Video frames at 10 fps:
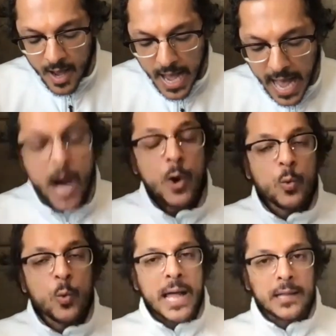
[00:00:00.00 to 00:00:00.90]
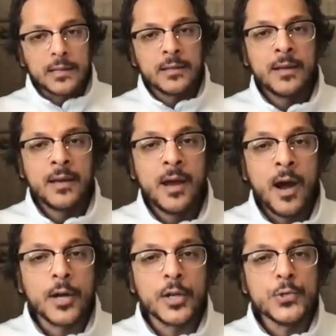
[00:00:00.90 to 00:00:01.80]
How well
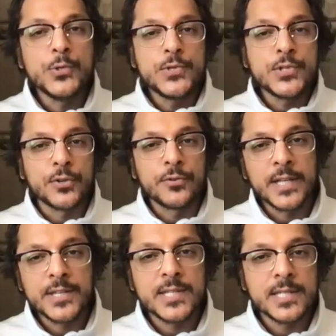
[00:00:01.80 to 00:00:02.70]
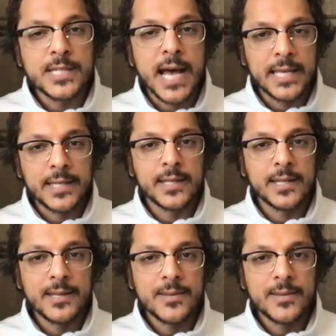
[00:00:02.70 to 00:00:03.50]
are you serving society?